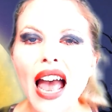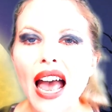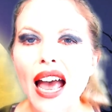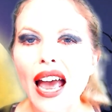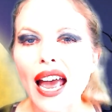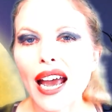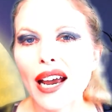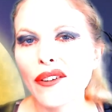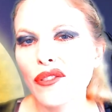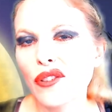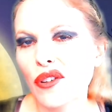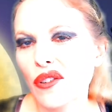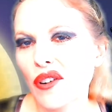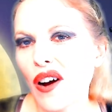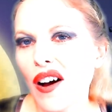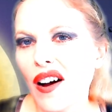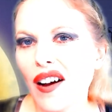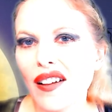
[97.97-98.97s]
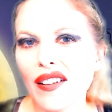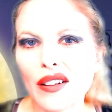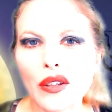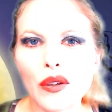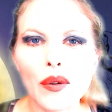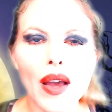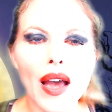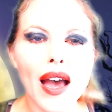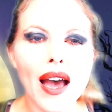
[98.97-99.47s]
After all,
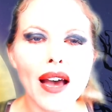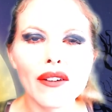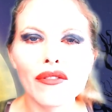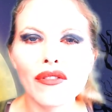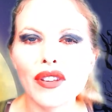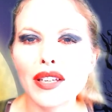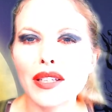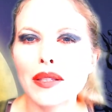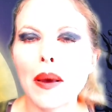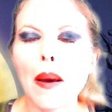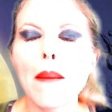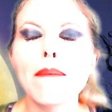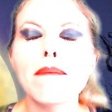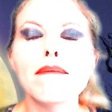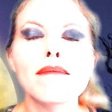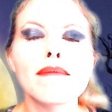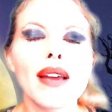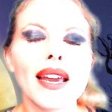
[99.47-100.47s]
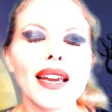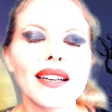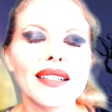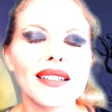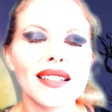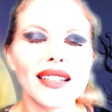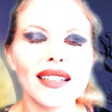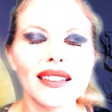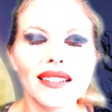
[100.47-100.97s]
you have these
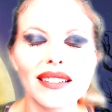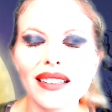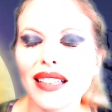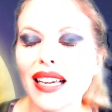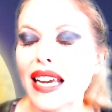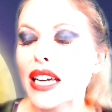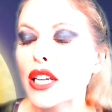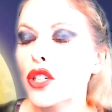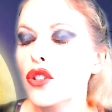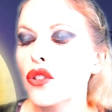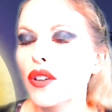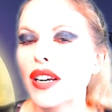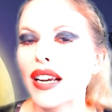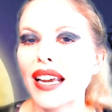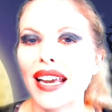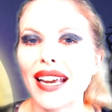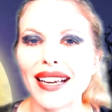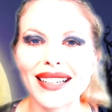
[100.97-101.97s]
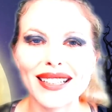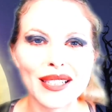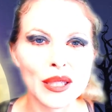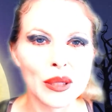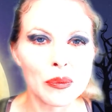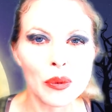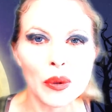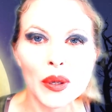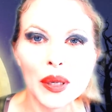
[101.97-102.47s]
amazing, intricate,
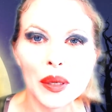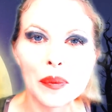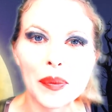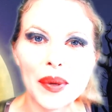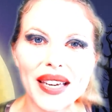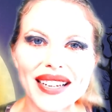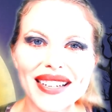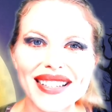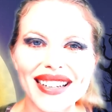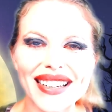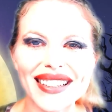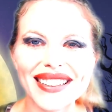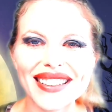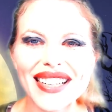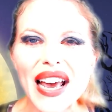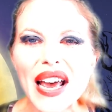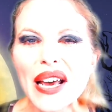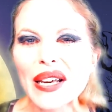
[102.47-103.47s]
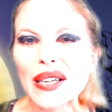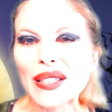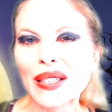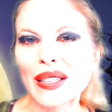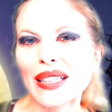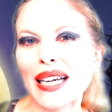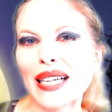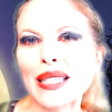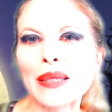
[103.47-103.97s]
spooky pieces, so
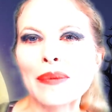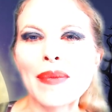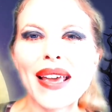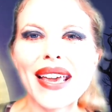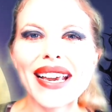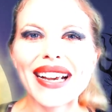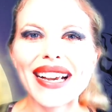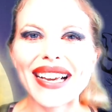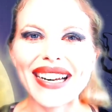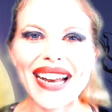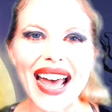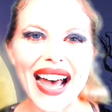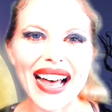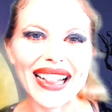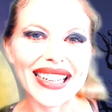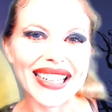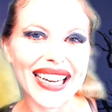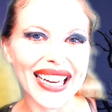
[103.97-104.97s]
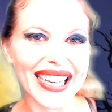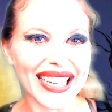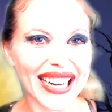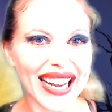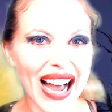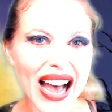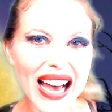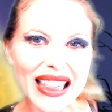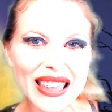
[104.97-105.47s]
let's make an elegant
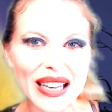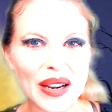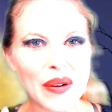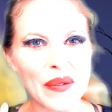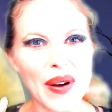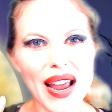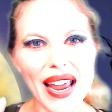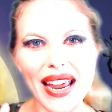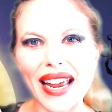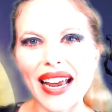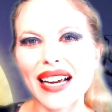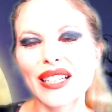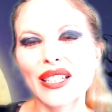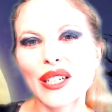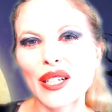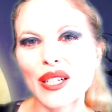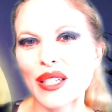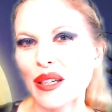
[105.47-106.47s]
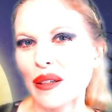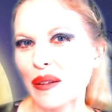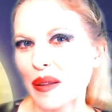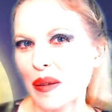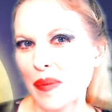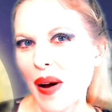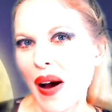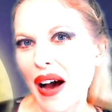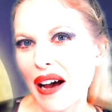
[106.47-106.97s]
Gothic way to show them
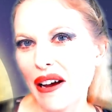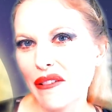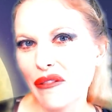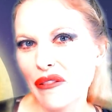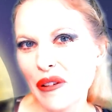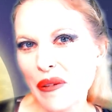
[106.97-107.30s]
off.